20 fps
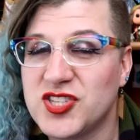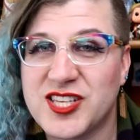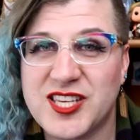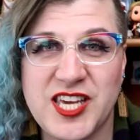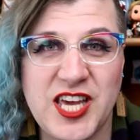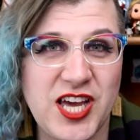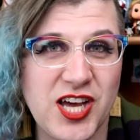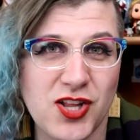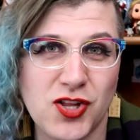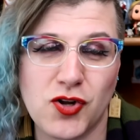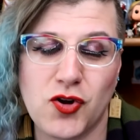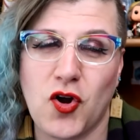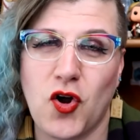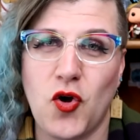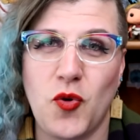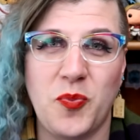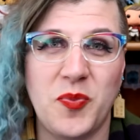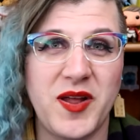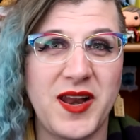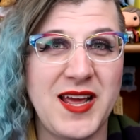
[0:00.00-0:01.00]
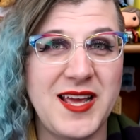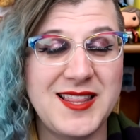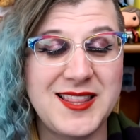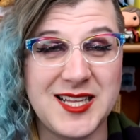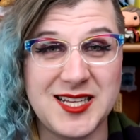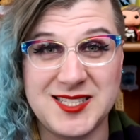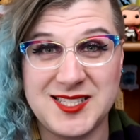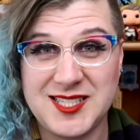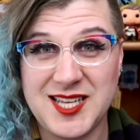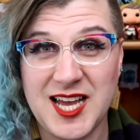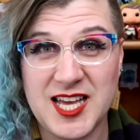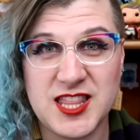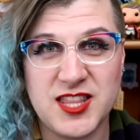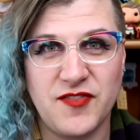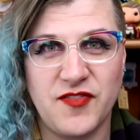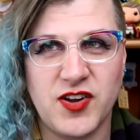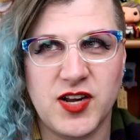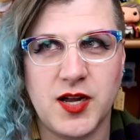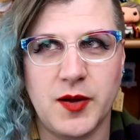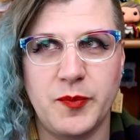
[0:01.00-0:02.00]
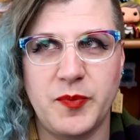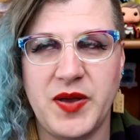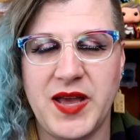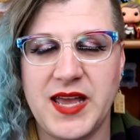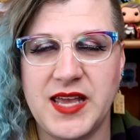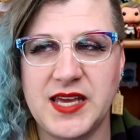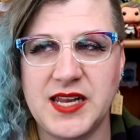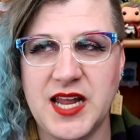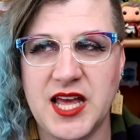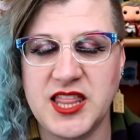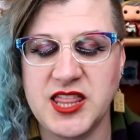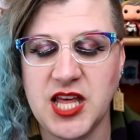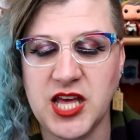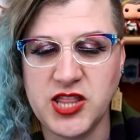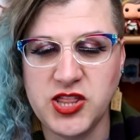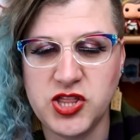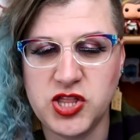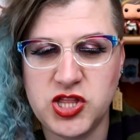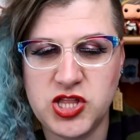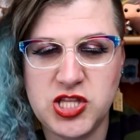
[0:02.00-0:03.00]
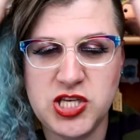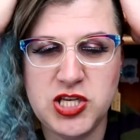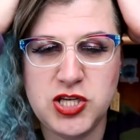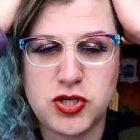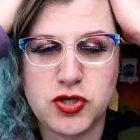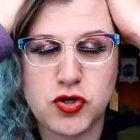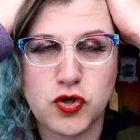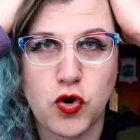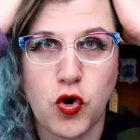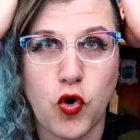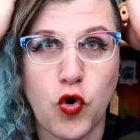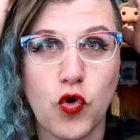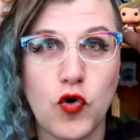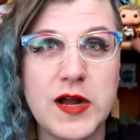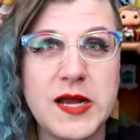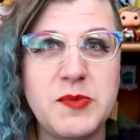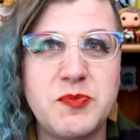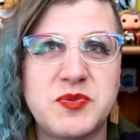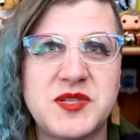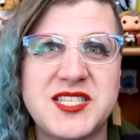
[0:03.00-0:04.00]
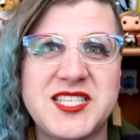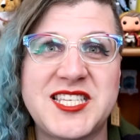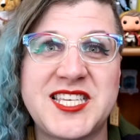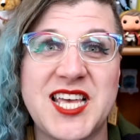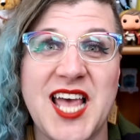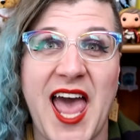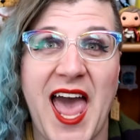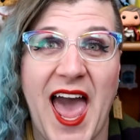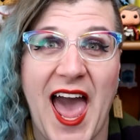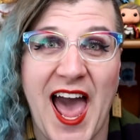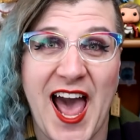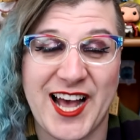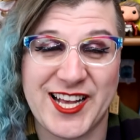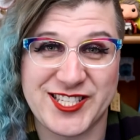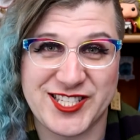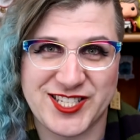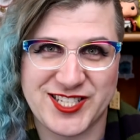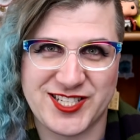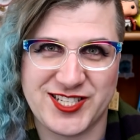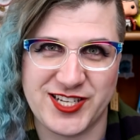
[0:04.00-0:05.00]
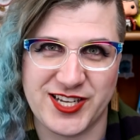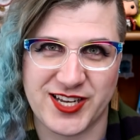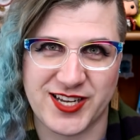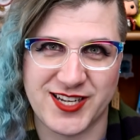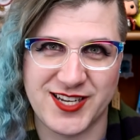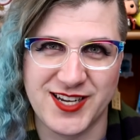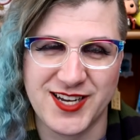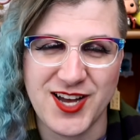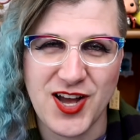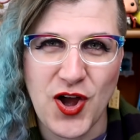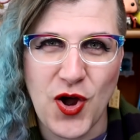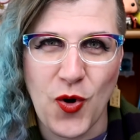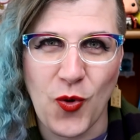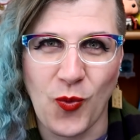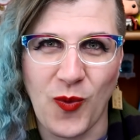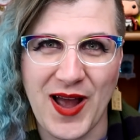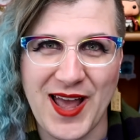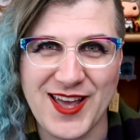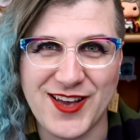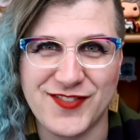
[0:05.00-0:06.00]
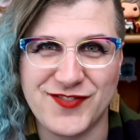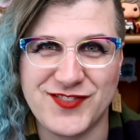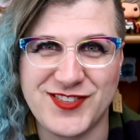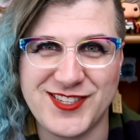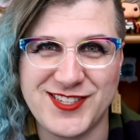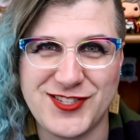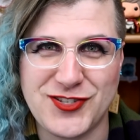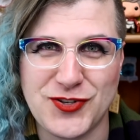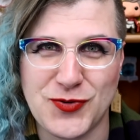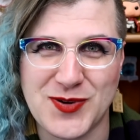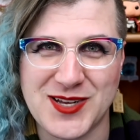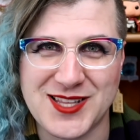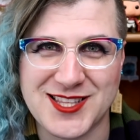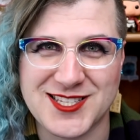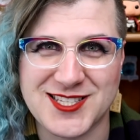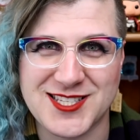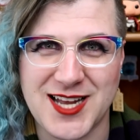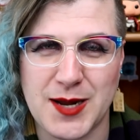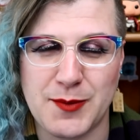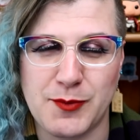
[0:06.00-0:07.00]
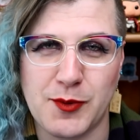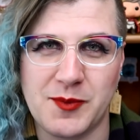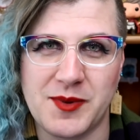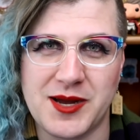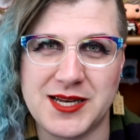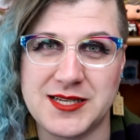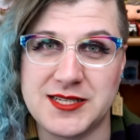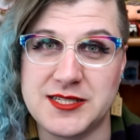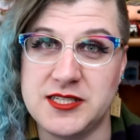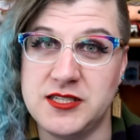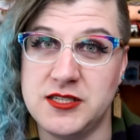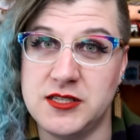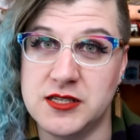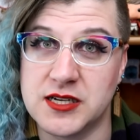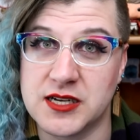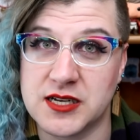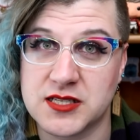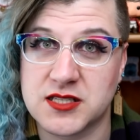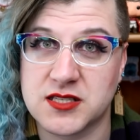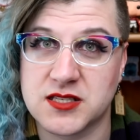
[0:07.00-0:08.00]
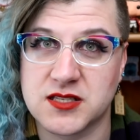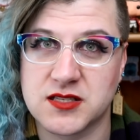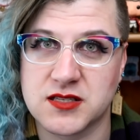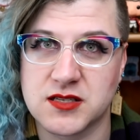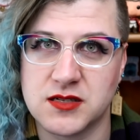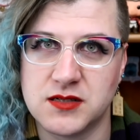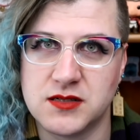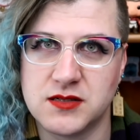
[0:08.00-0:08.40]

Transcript: Killer opening, the death of a companion, and then the creeptastic way of doing the Cybermen. Yes.